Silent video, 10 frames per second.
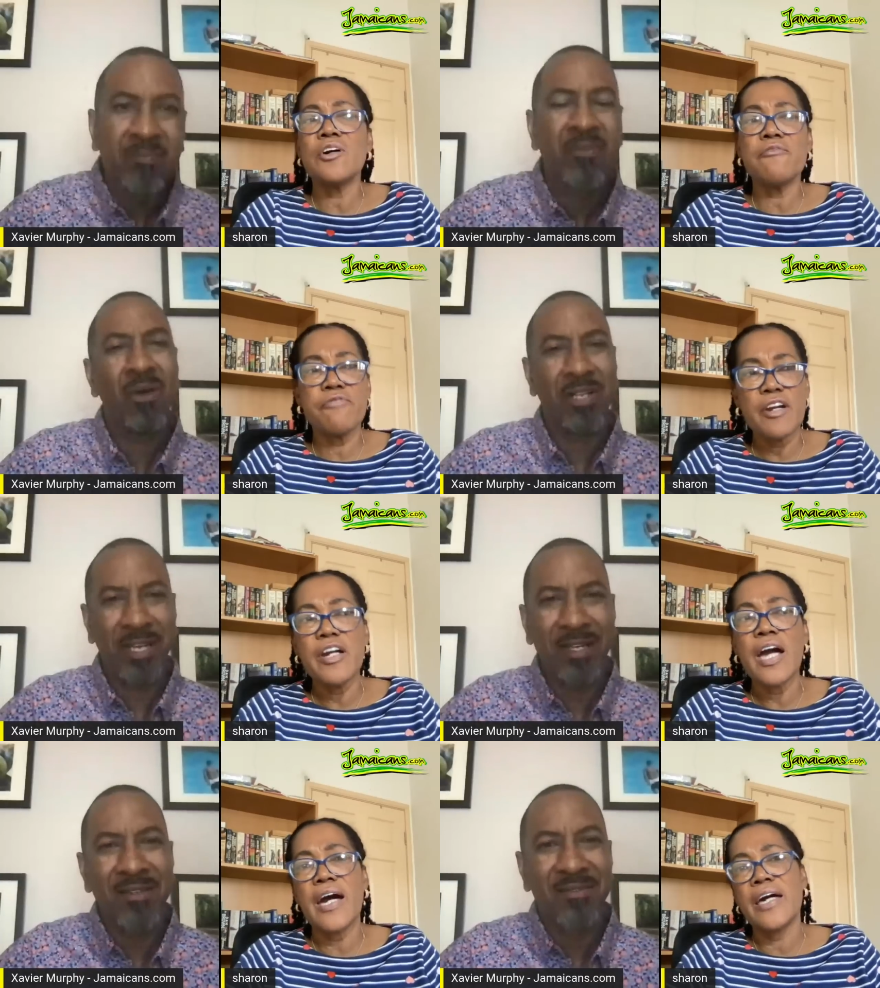Speaker 1: not
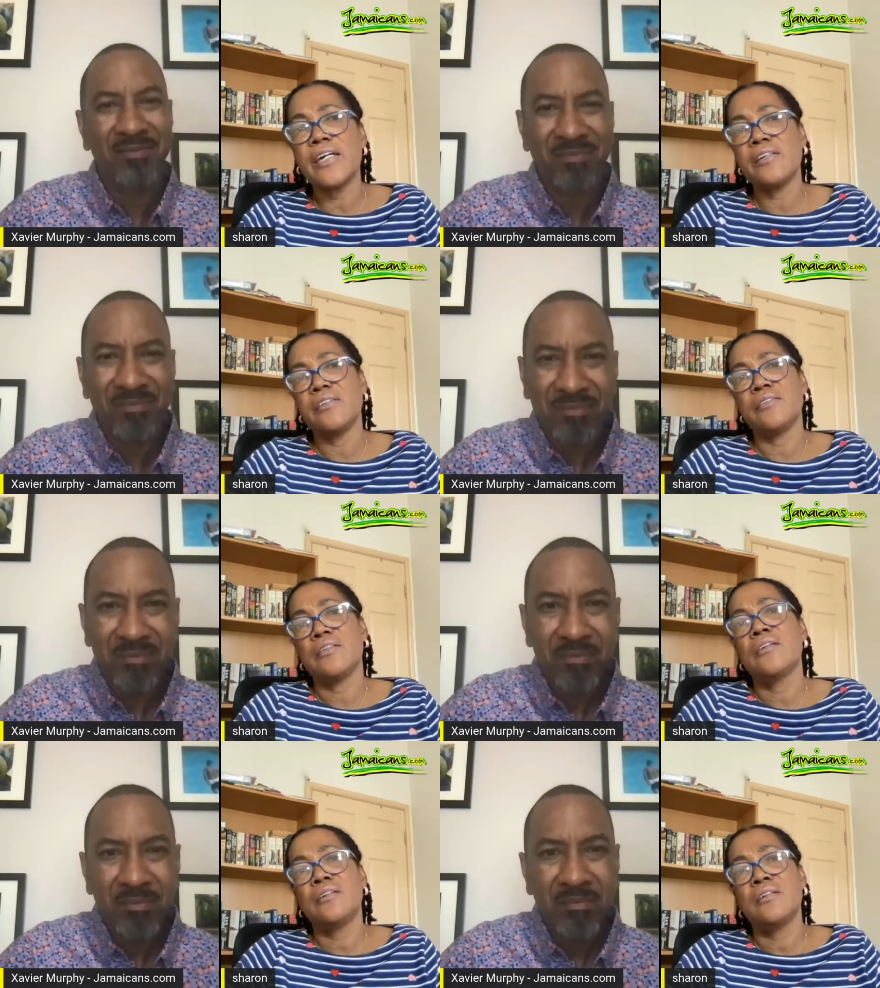very high,
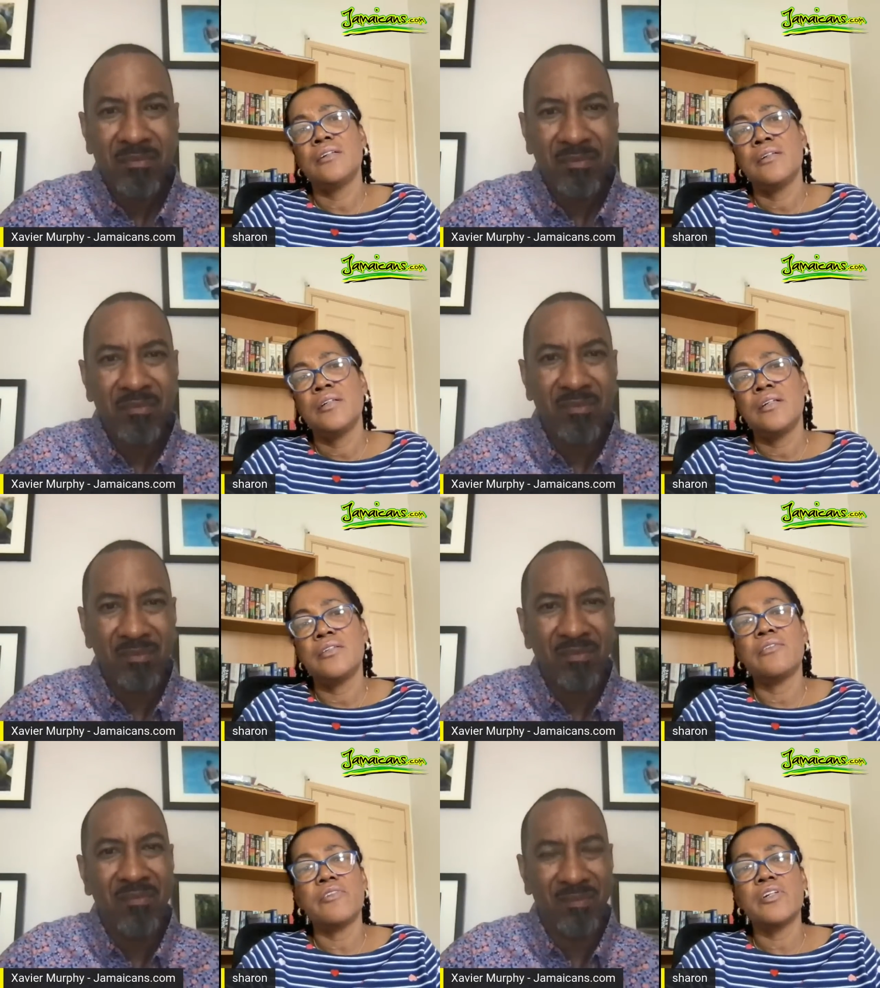
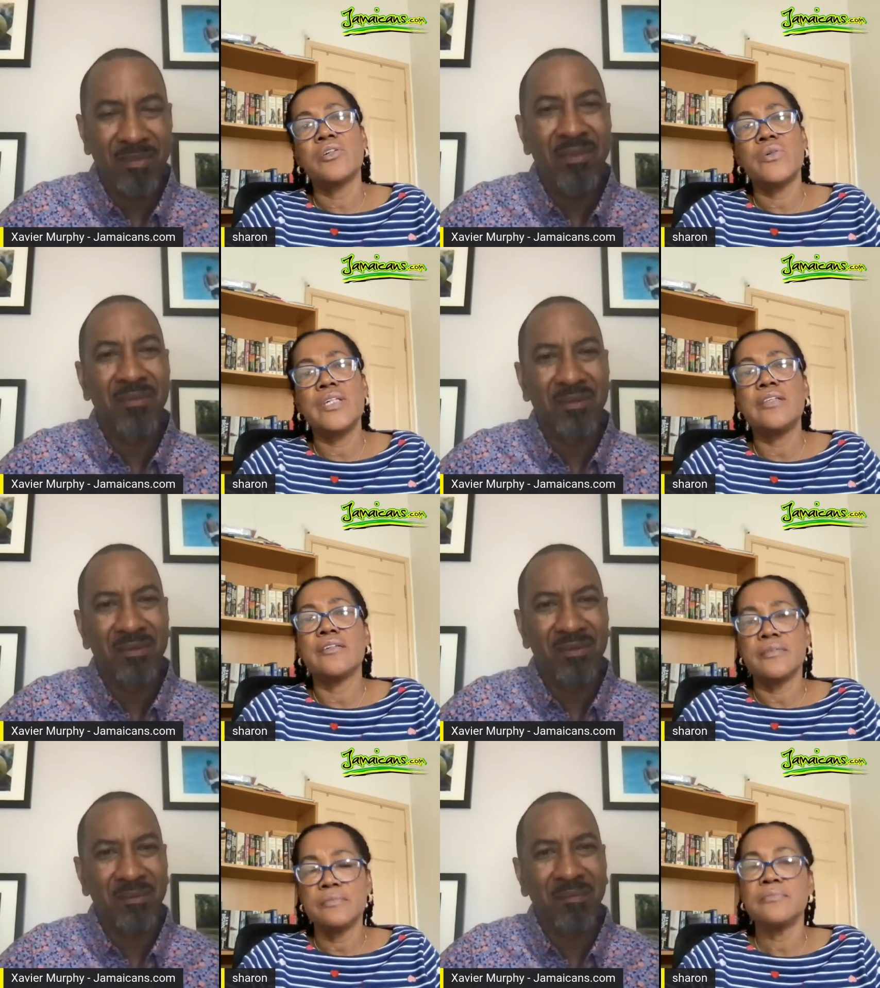not very low
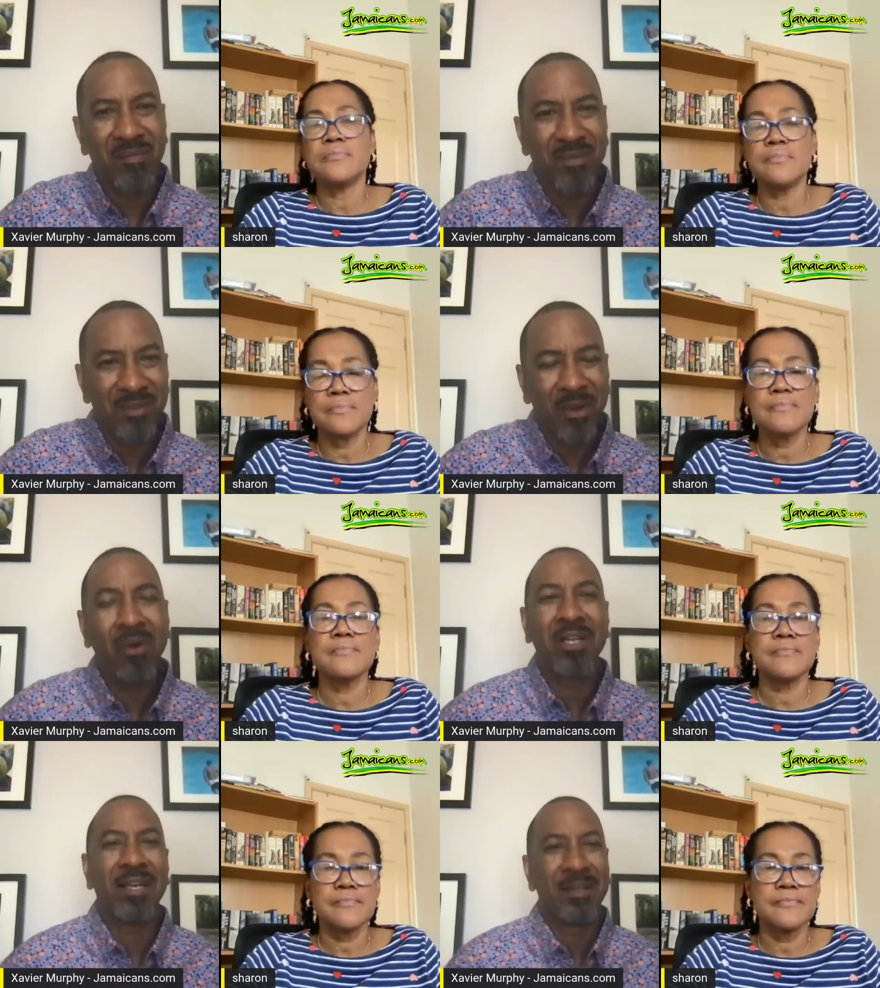either.
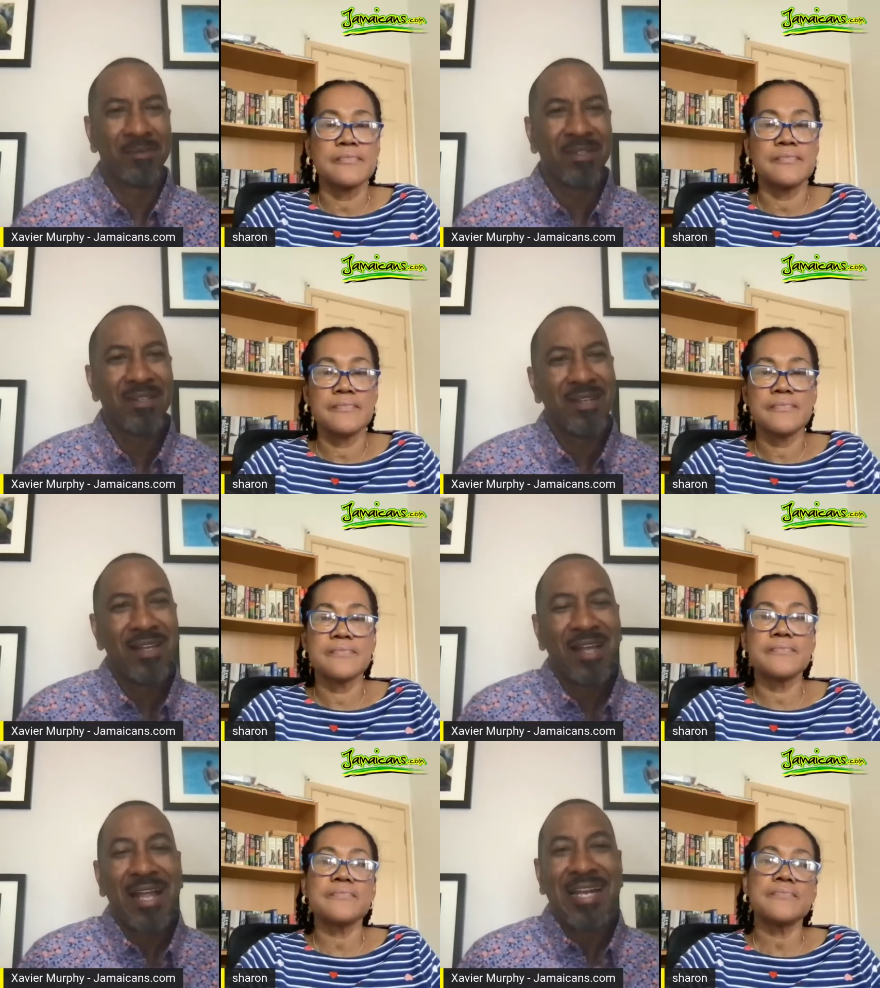
Speaker 2: Okay.
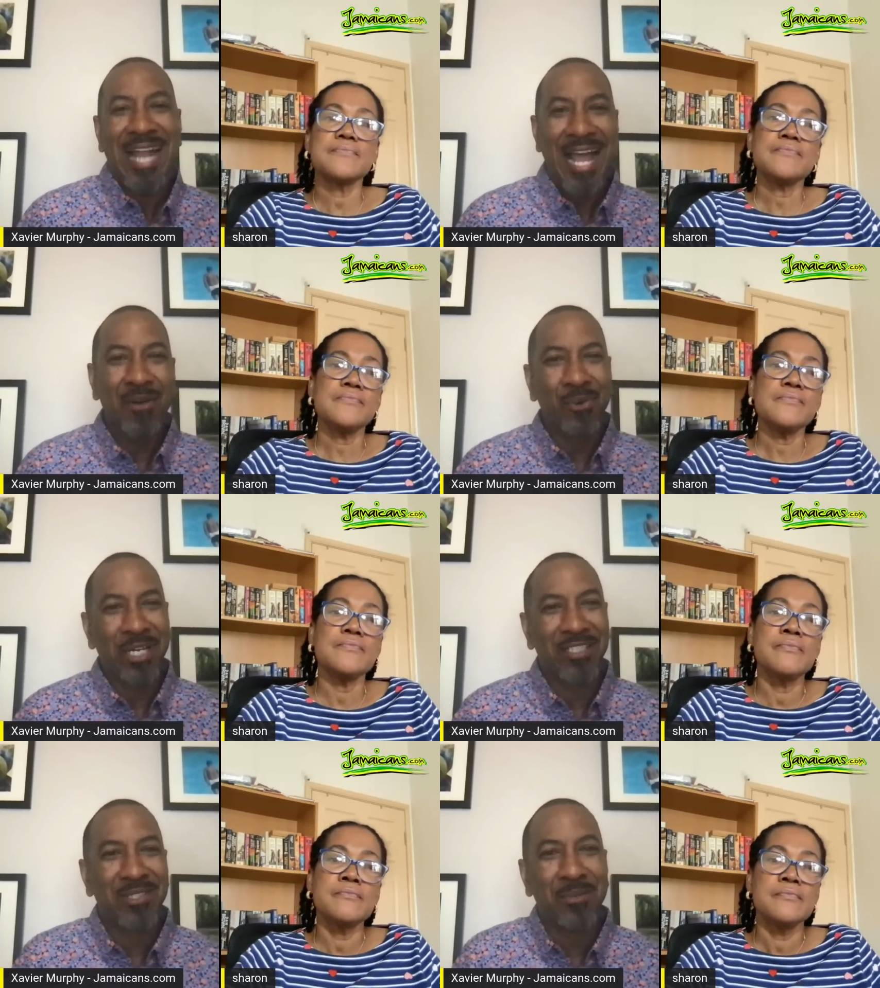
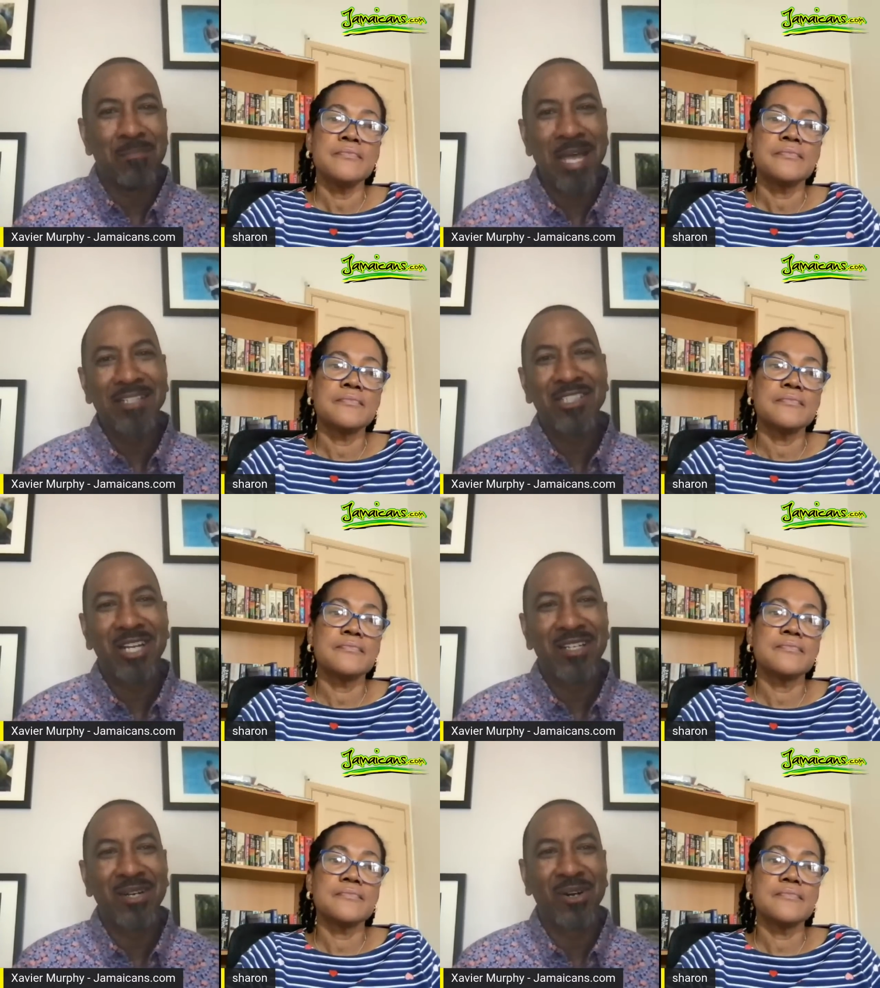Language, you
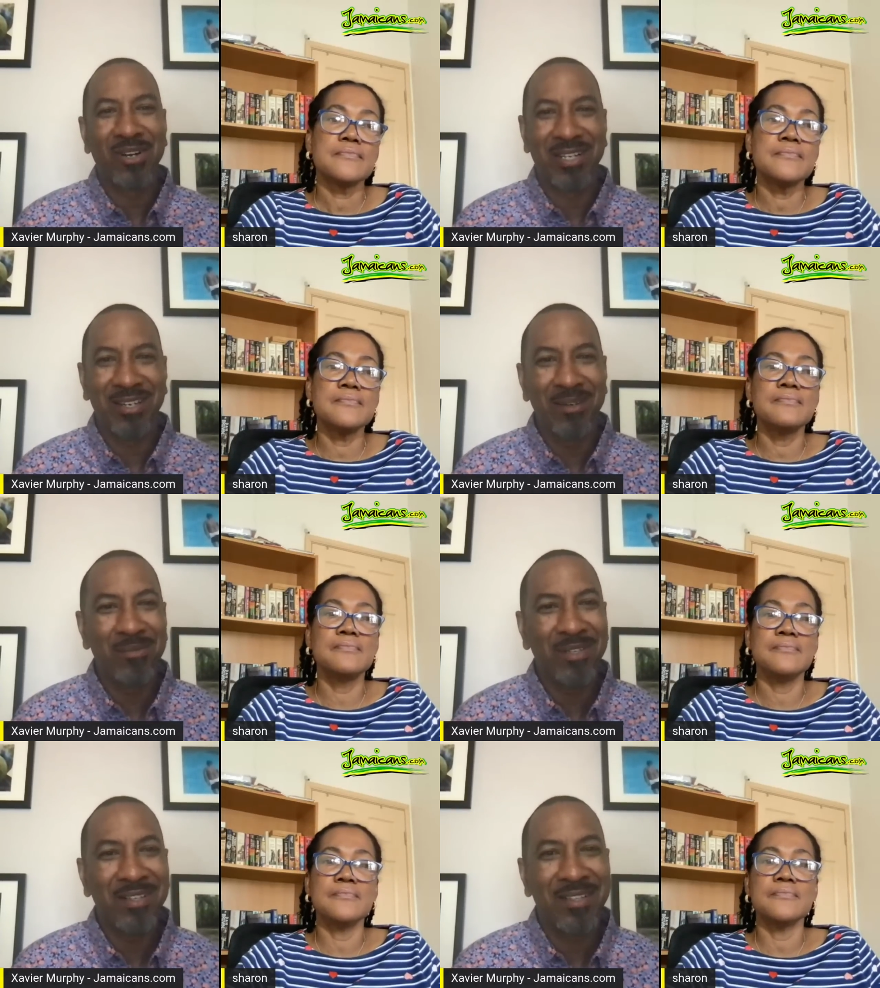mentioned
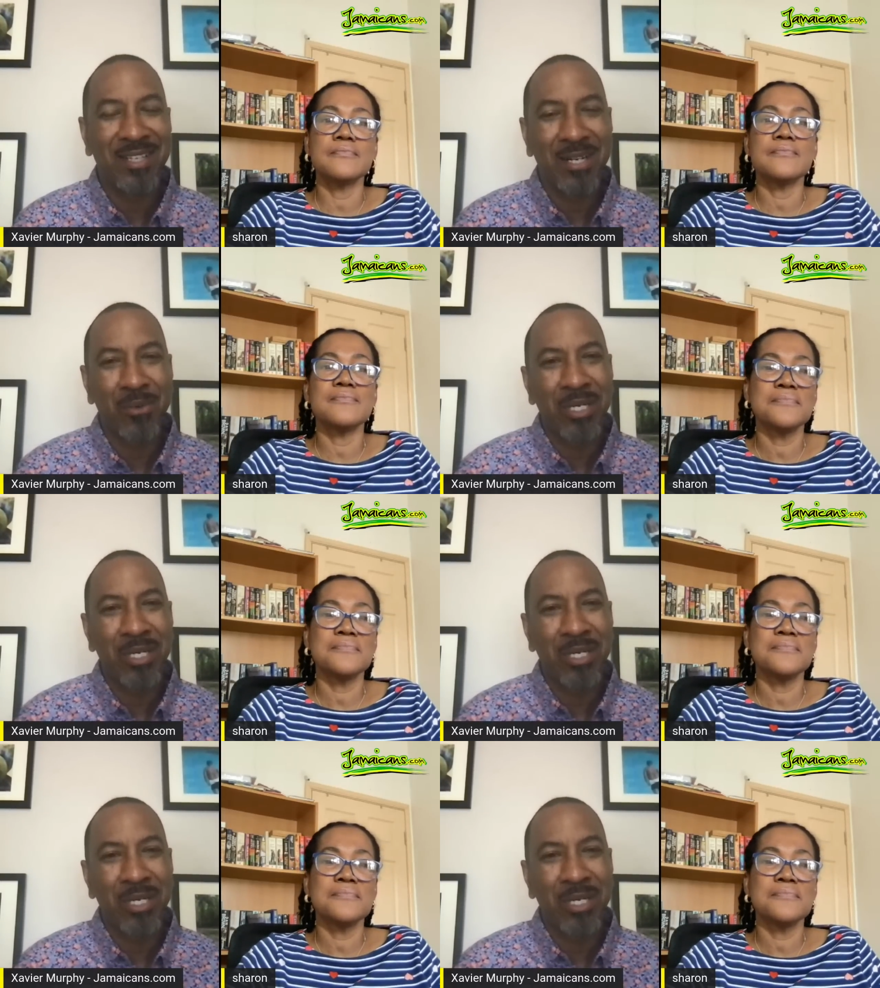earlier, there